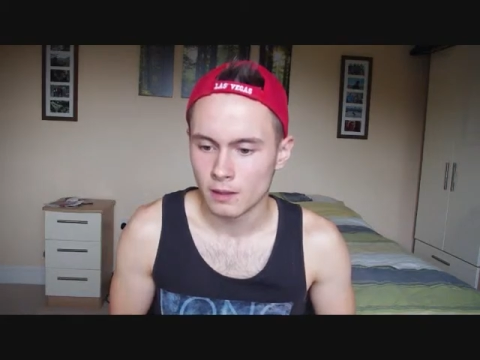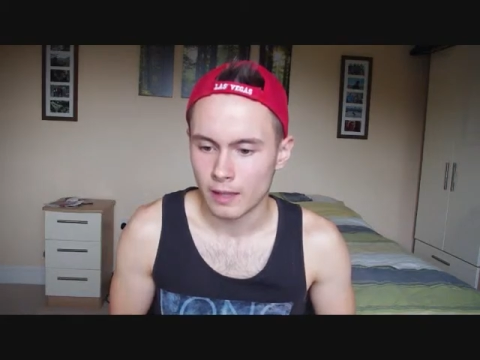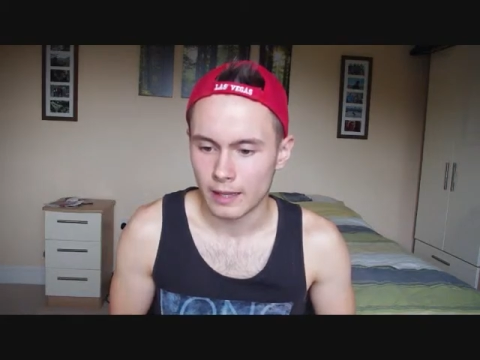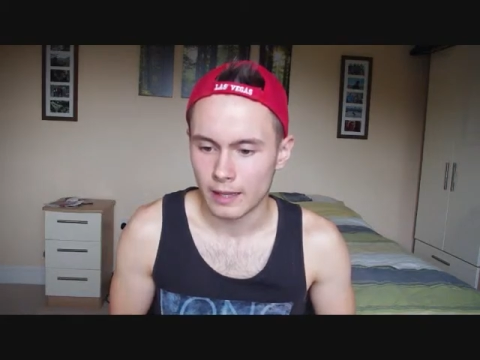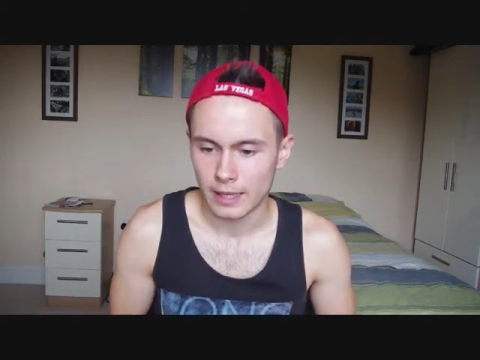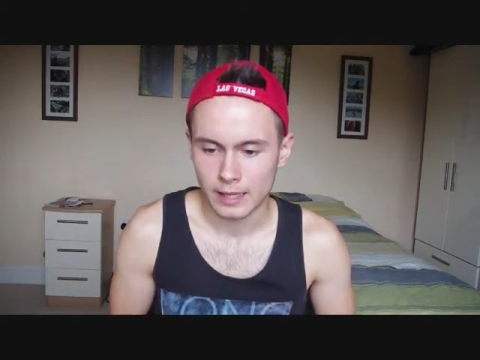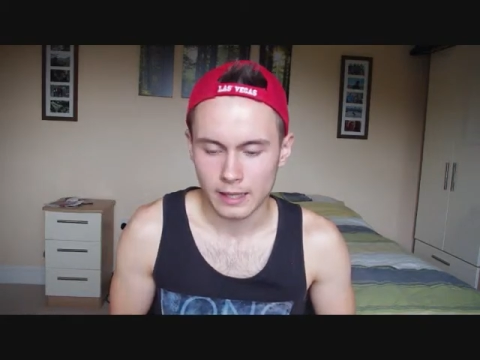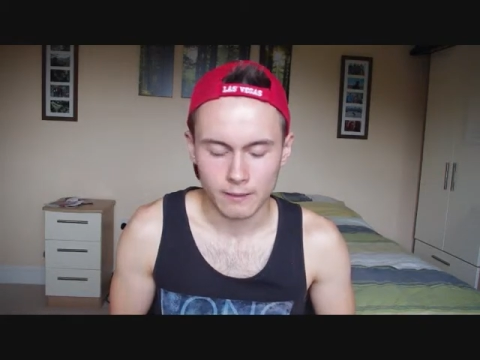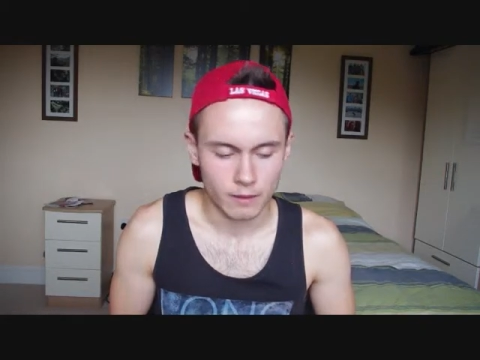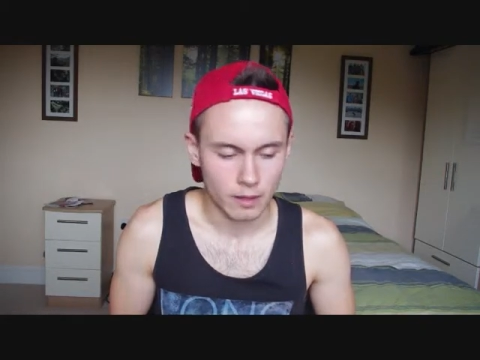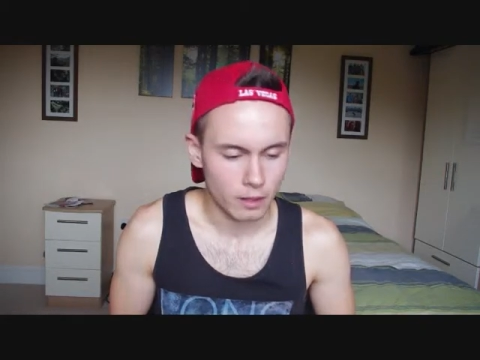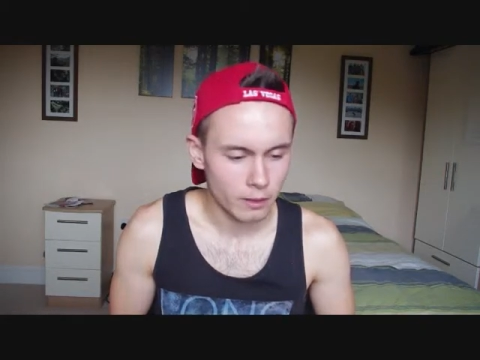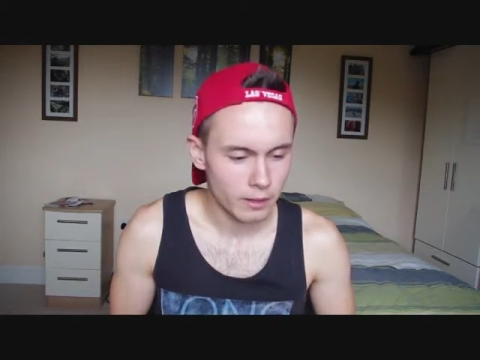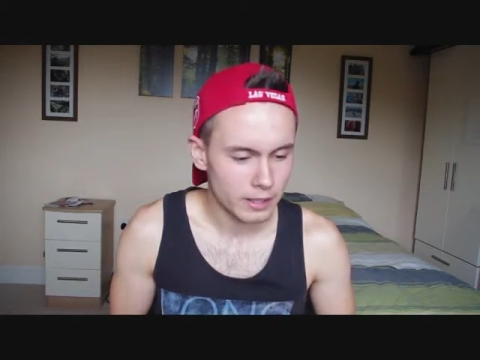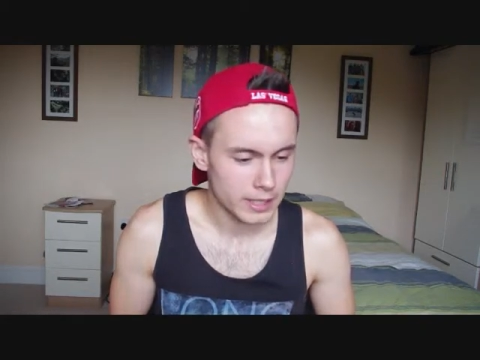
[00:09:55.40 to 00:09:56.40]
and a
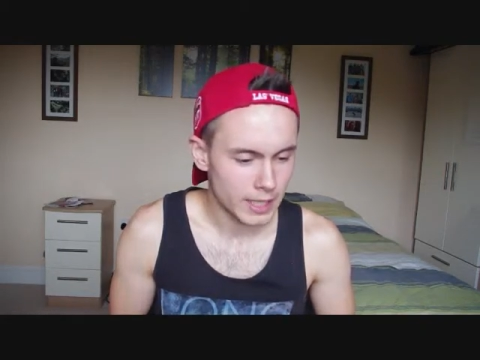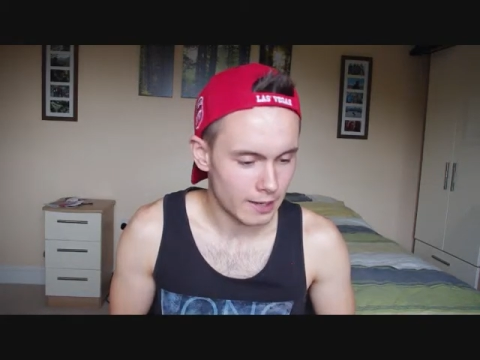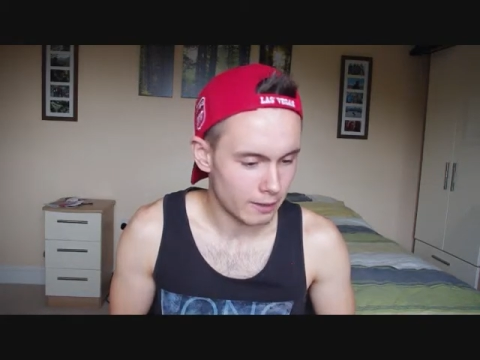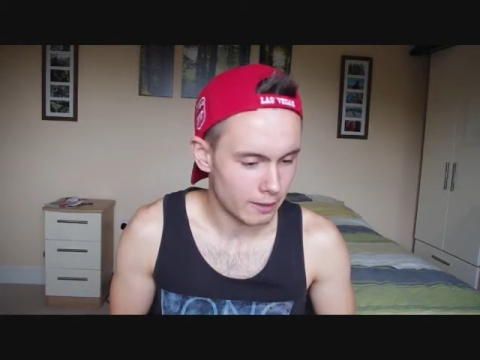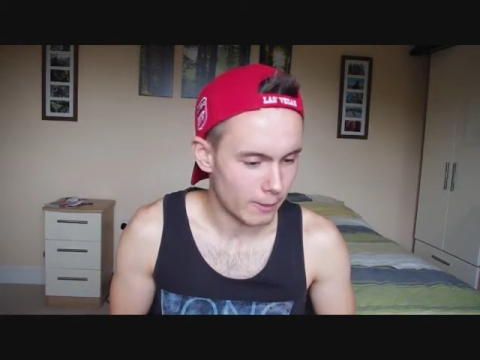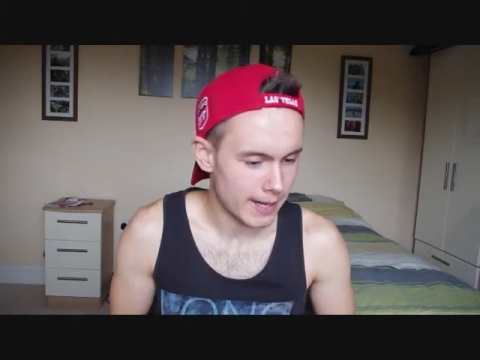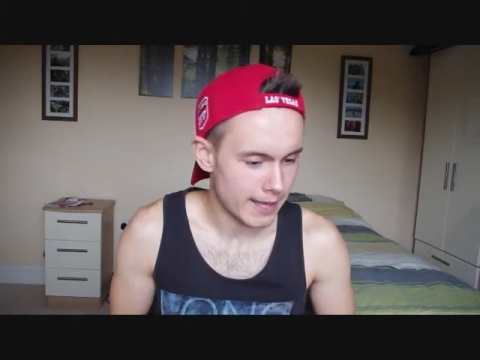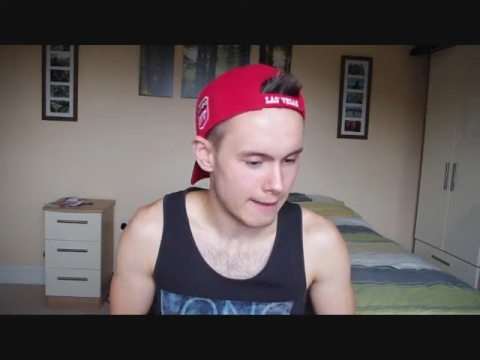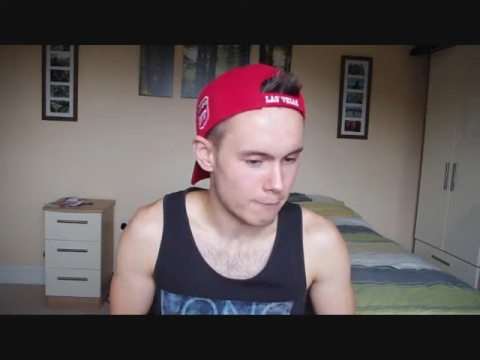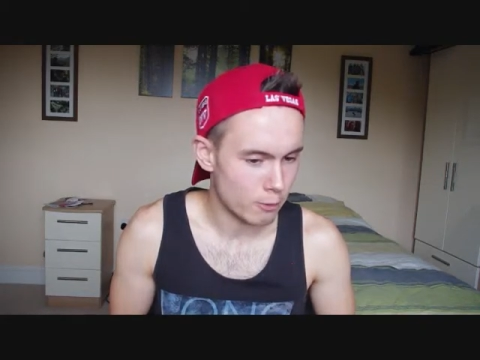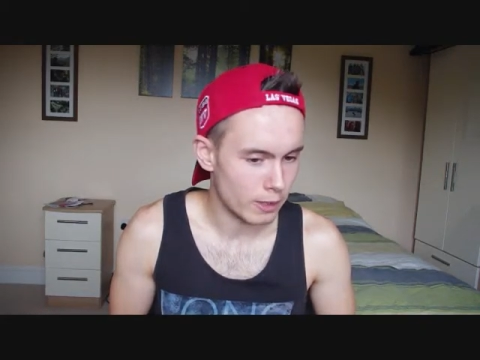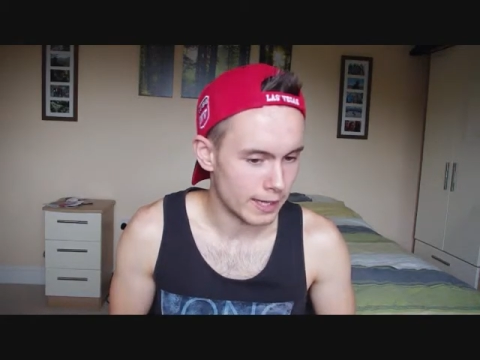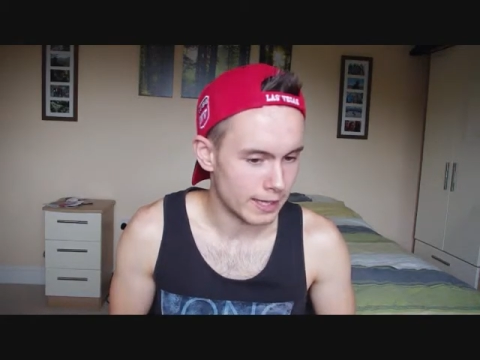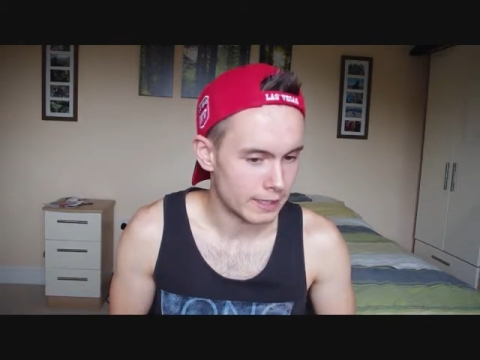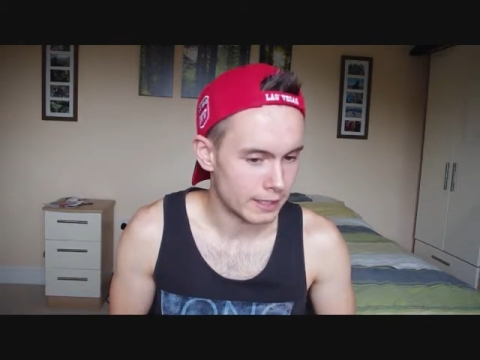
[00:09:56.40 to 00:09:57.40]
lot of the time the way they're
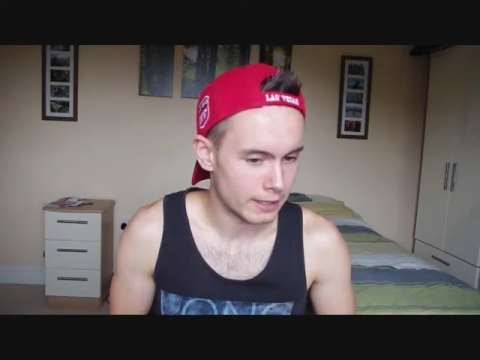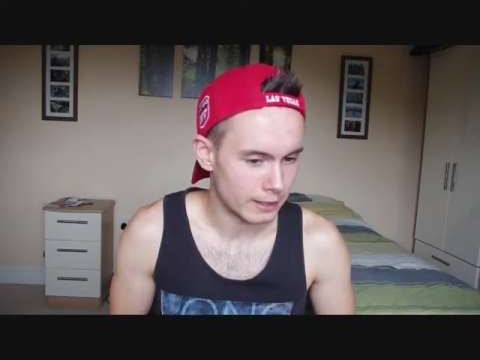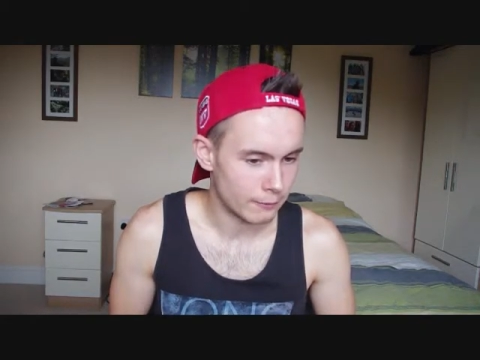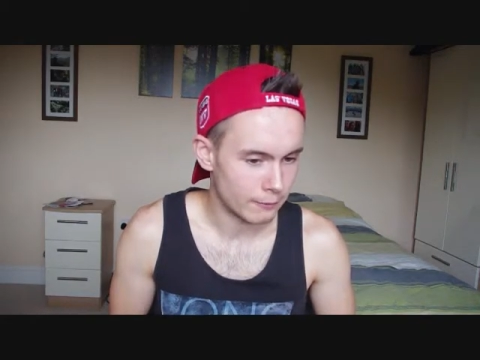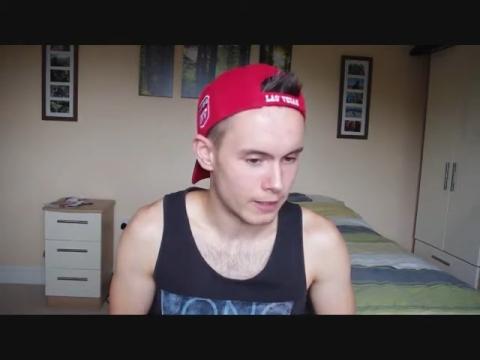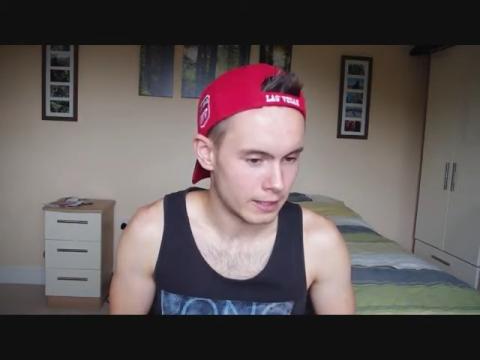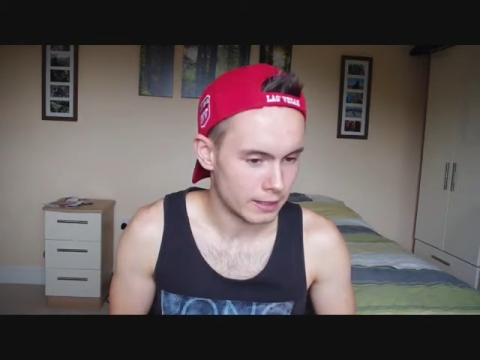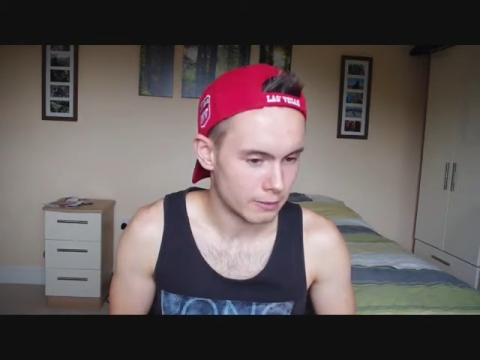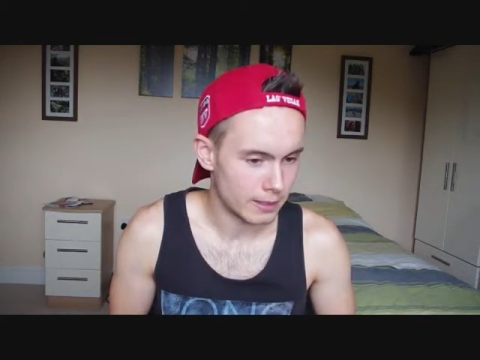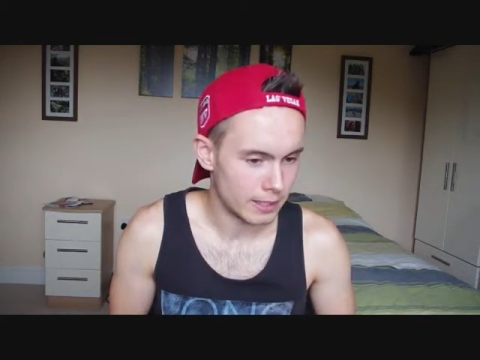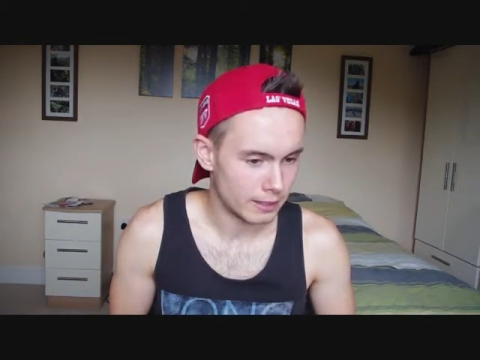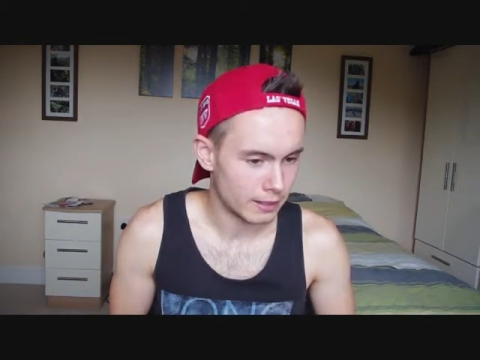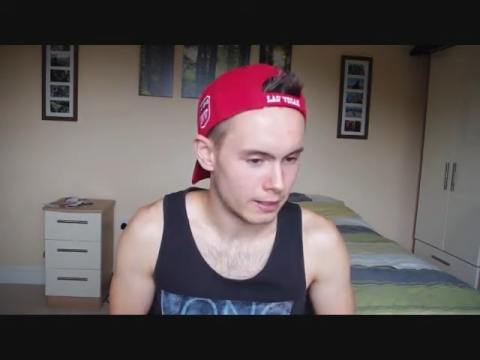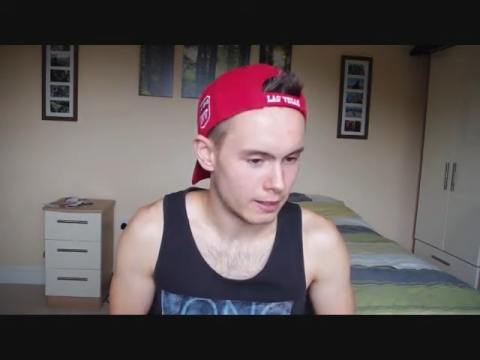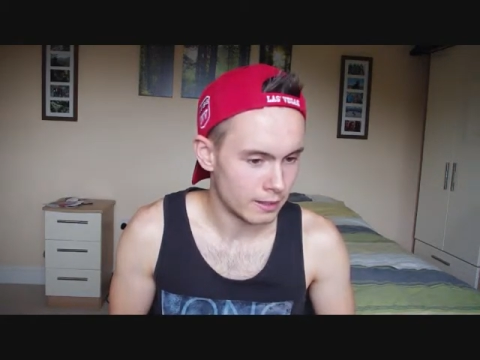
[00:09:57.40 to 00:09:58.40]
brought into the fitness
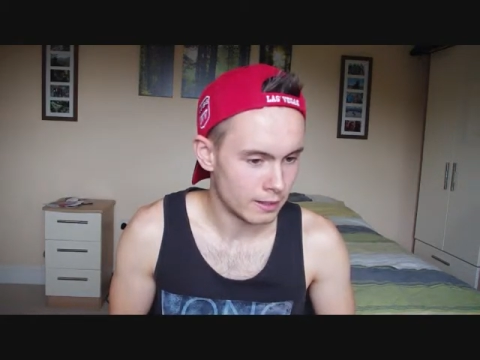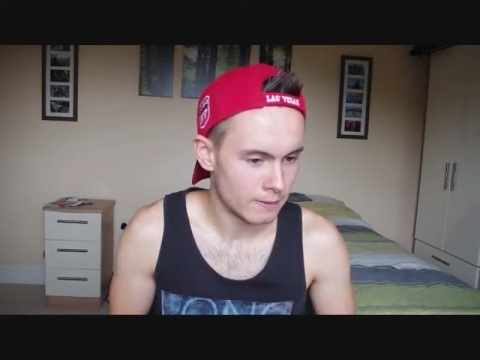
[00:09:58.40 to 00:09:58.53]
world